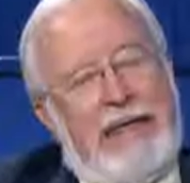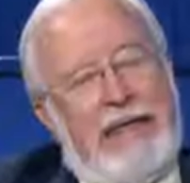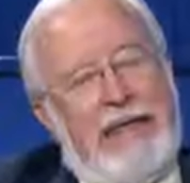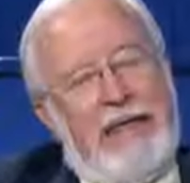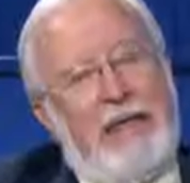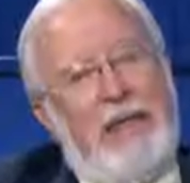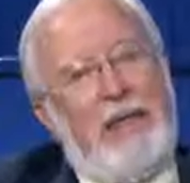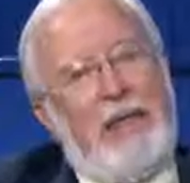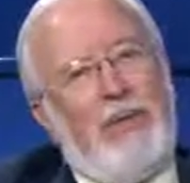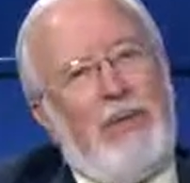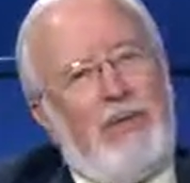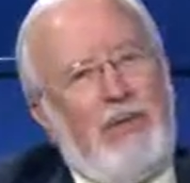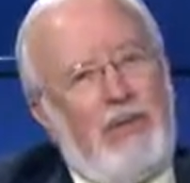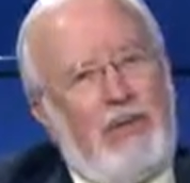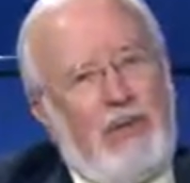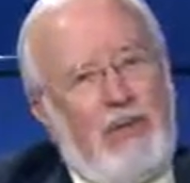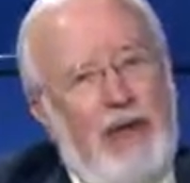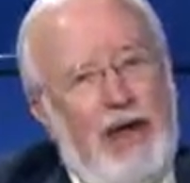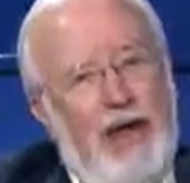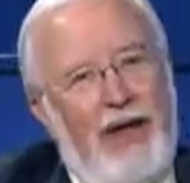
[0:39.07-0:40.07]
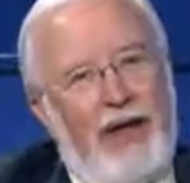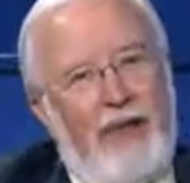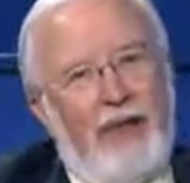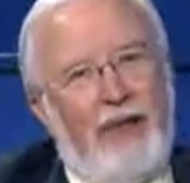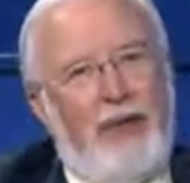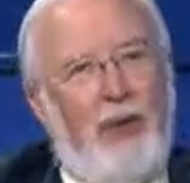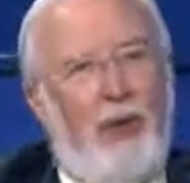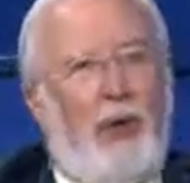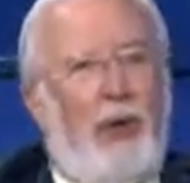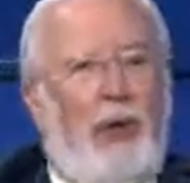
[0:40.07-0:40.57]
You know, the Shroud
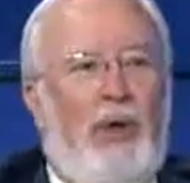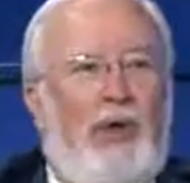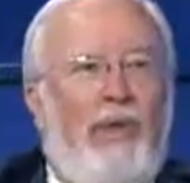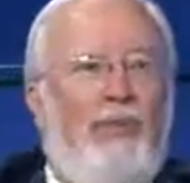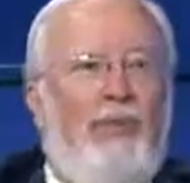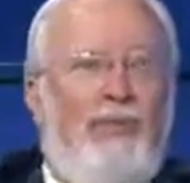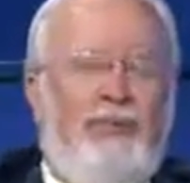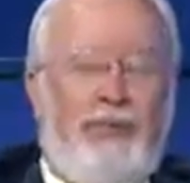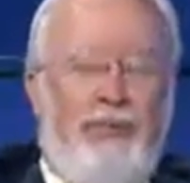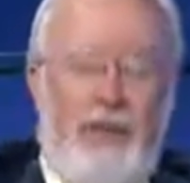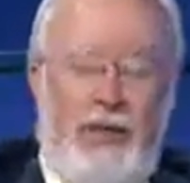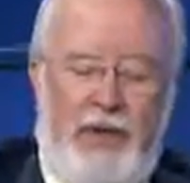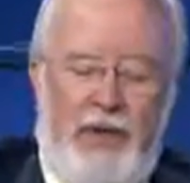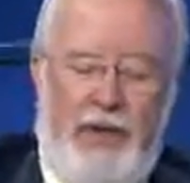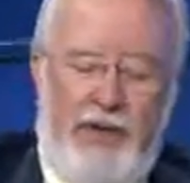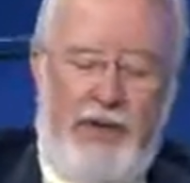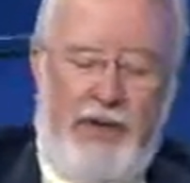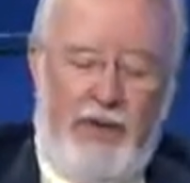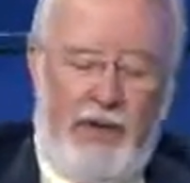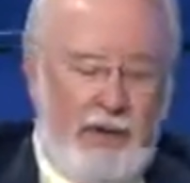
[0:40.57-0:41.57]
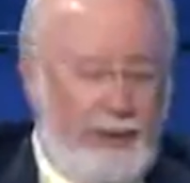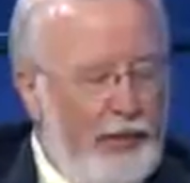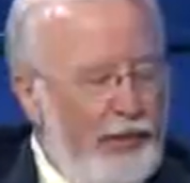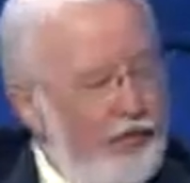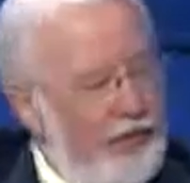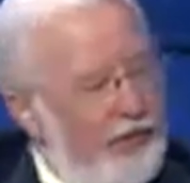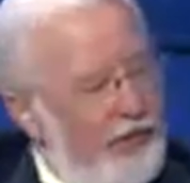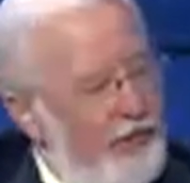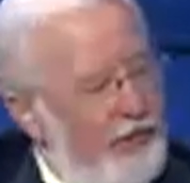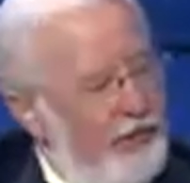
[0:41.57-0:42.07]
of Turin, it has
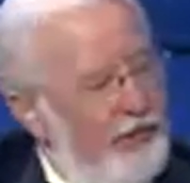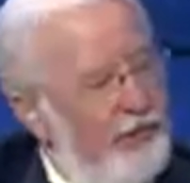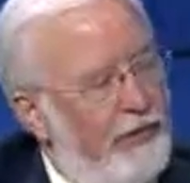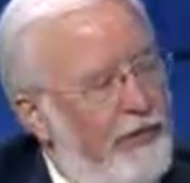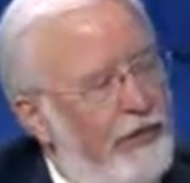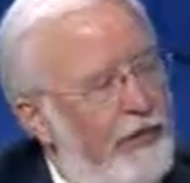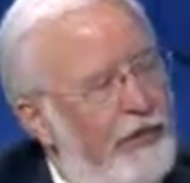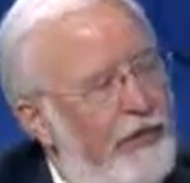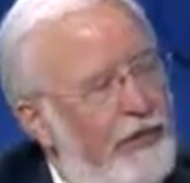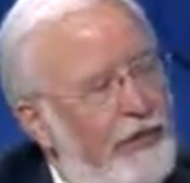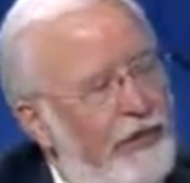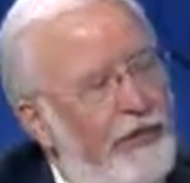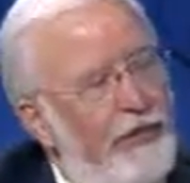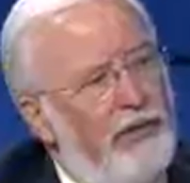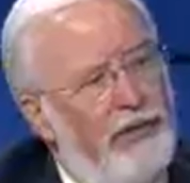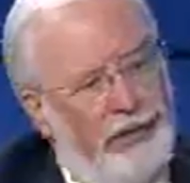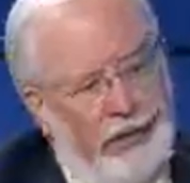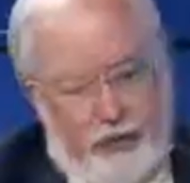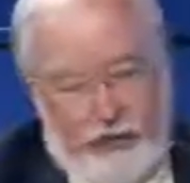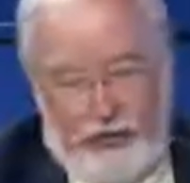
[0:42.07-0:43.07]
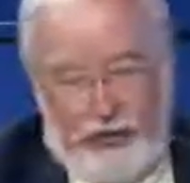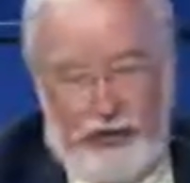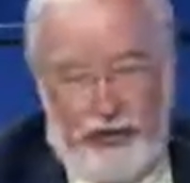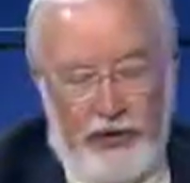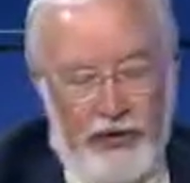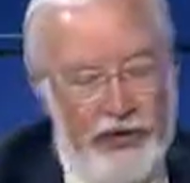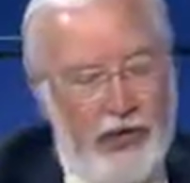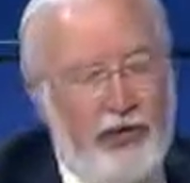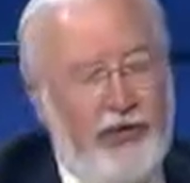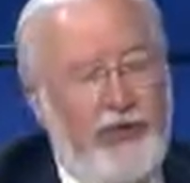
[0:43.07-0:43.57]
been controversial,
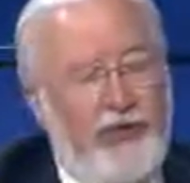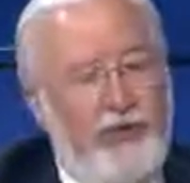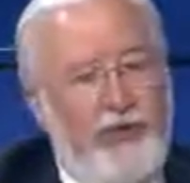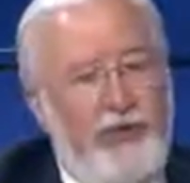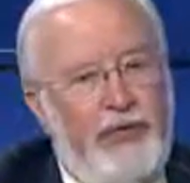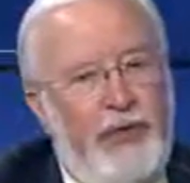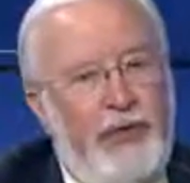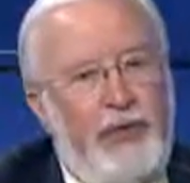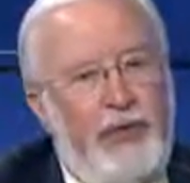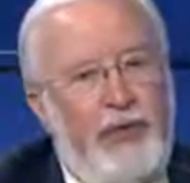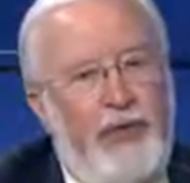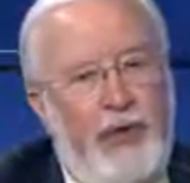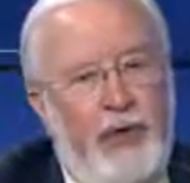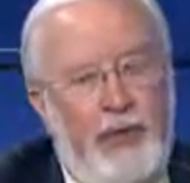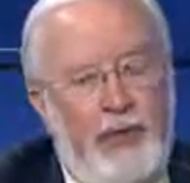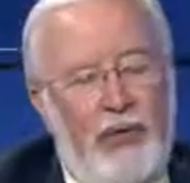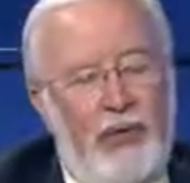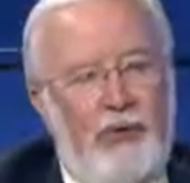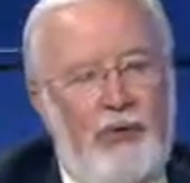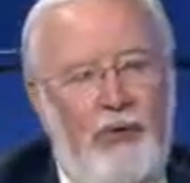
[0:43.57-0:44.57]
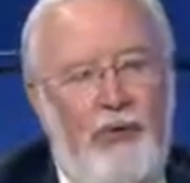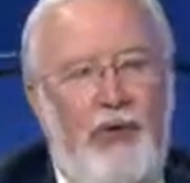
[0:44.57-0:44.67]
still is in some circles.